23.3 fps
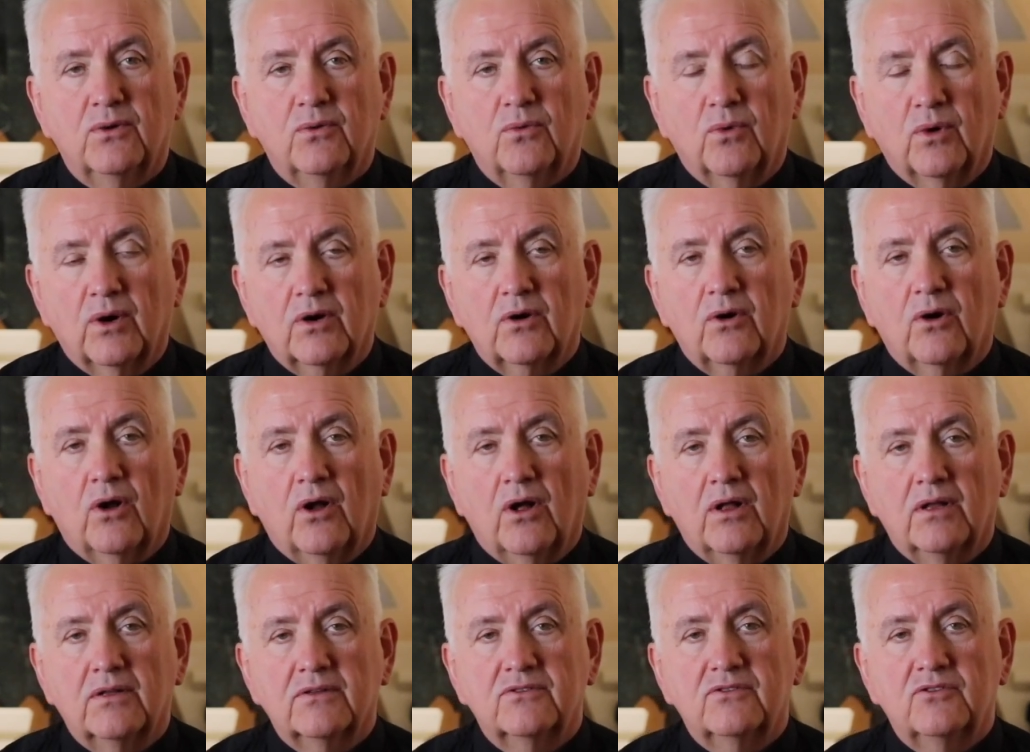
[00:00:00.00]
we're
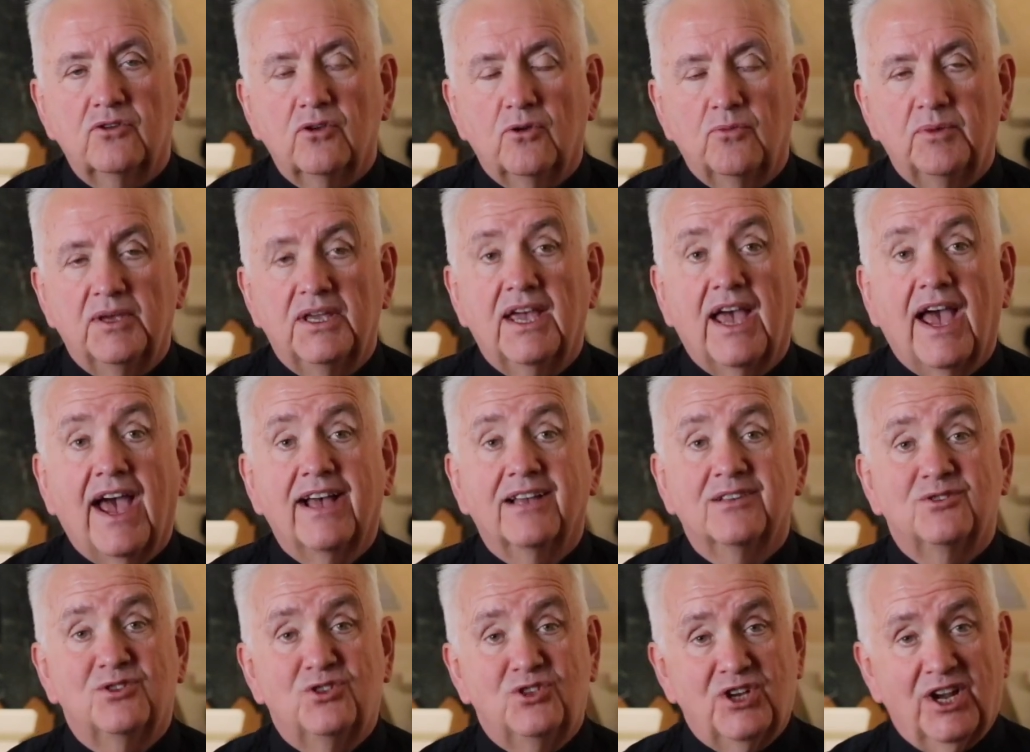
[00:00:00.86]
called to be
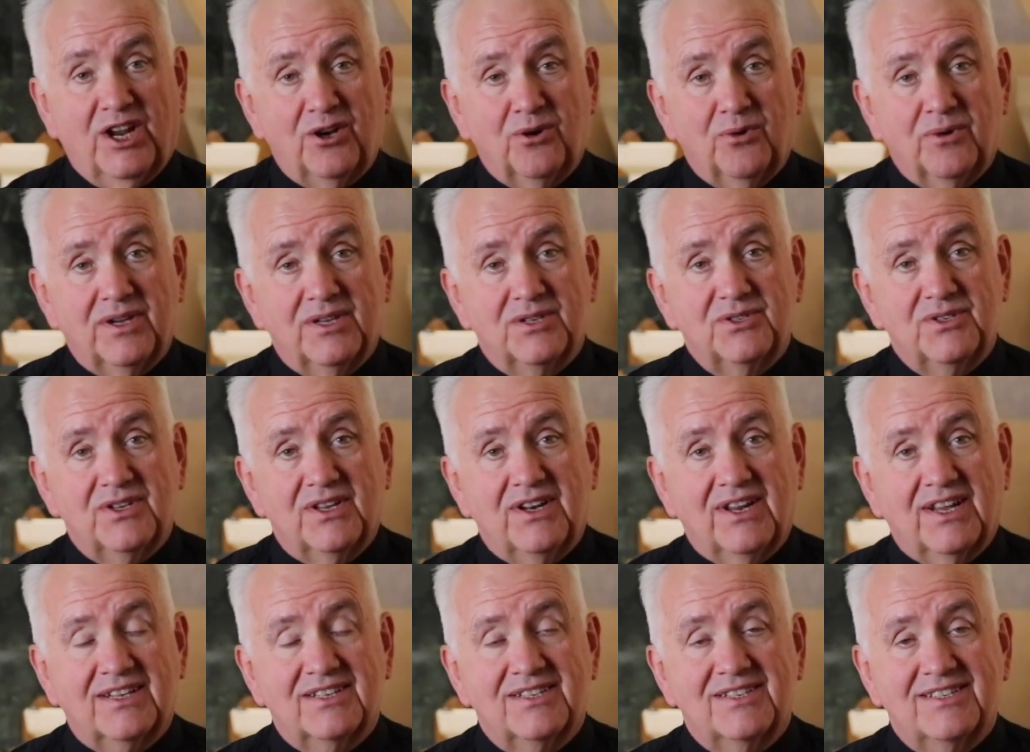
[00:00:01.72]
as generous in
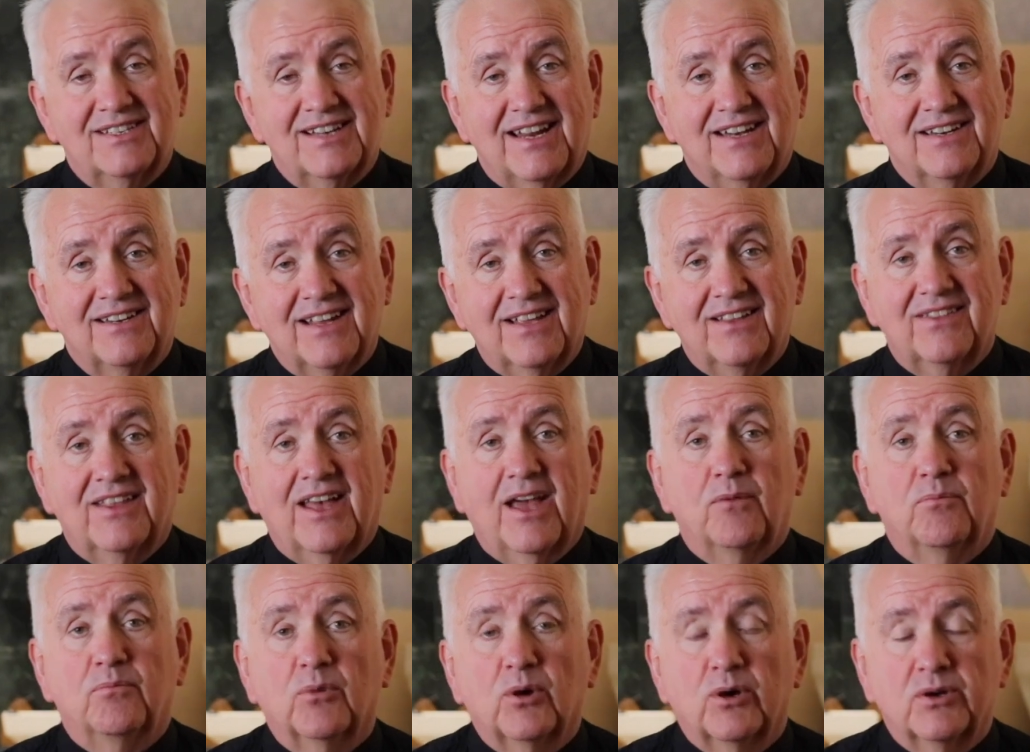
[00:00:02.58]
extending
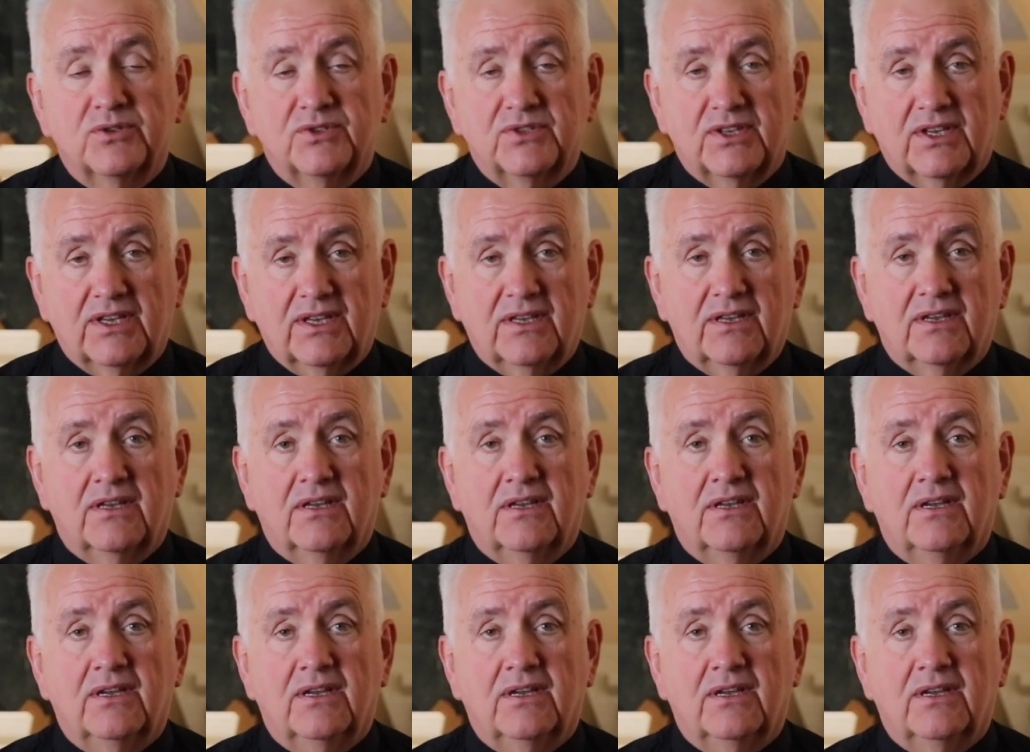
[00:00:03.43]
that mercy